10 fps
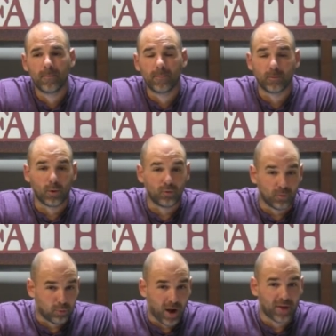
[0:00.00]
The road to
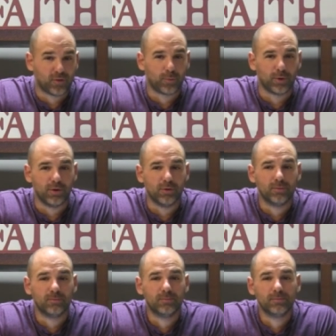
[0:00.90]
prosper you.
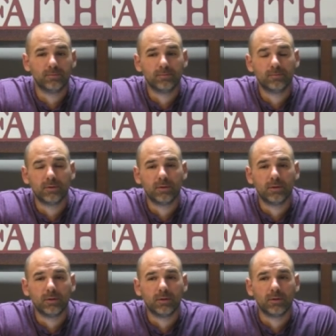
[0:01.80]

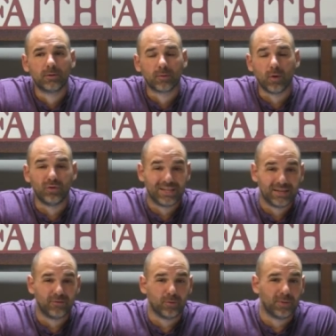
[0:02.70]
The road to
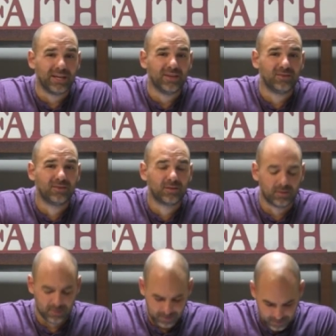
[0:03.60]
give you peace.
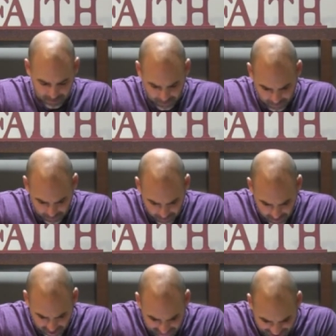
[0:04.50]
And